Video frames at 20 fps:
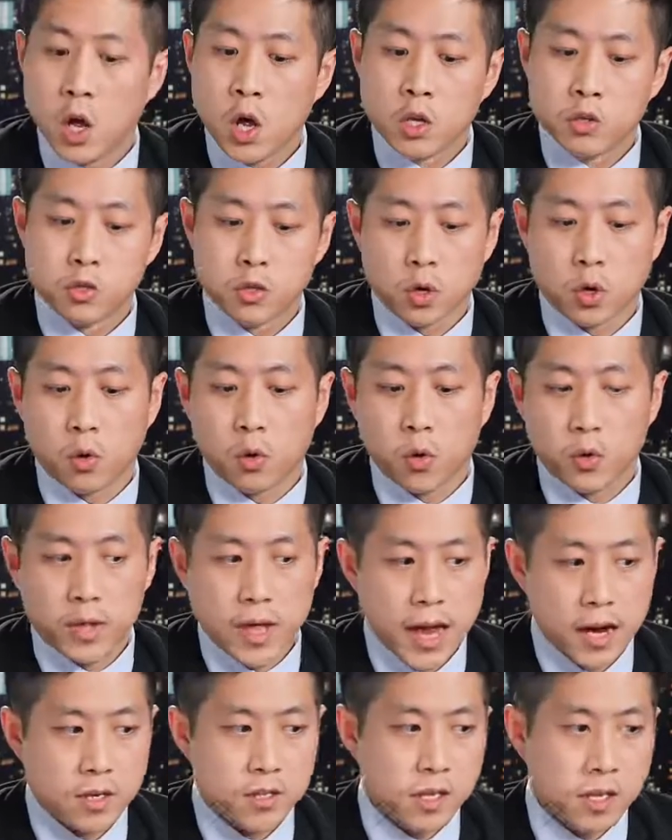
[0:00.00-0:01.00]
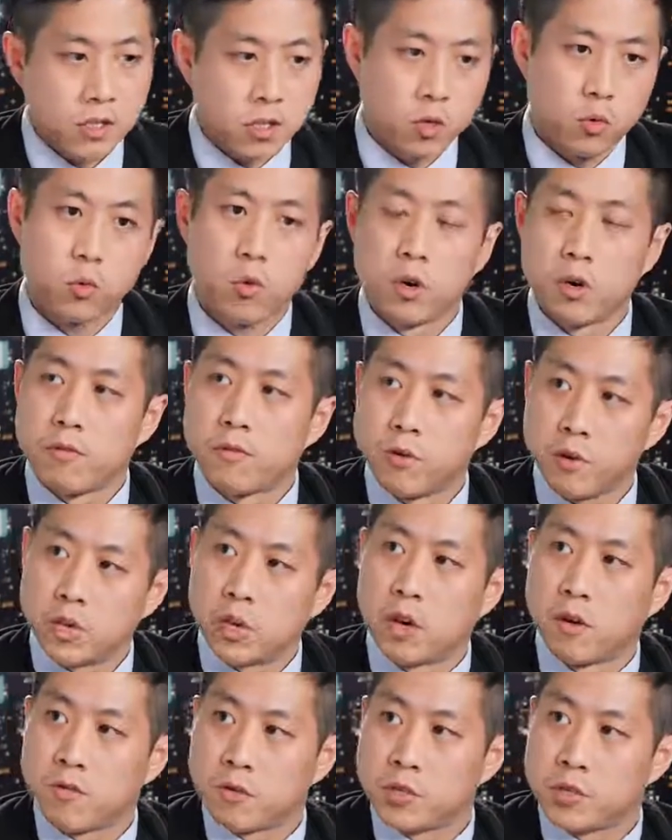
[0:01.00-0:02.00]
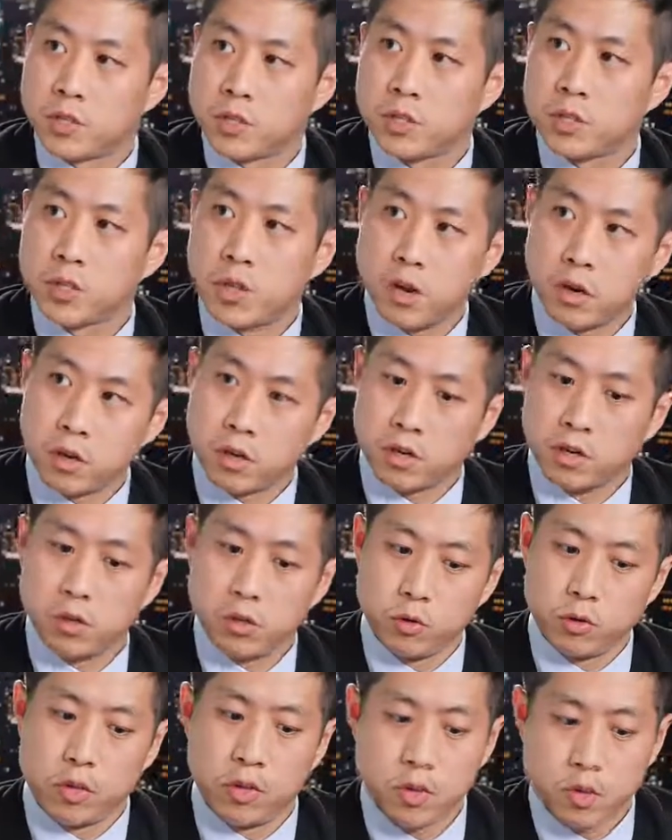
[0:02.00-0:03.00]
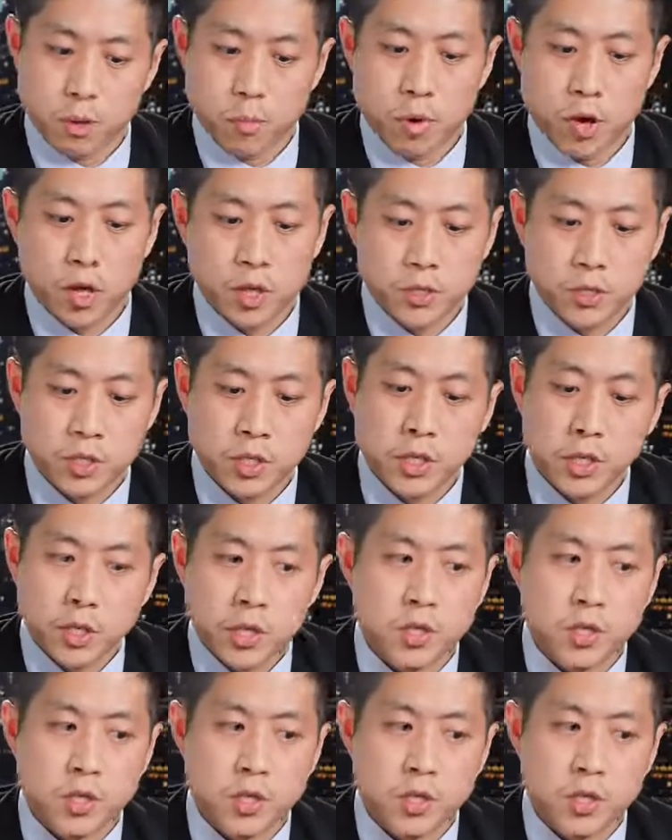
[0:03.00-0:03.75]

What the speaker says: So that is actually one of three coverages that are included in the policy.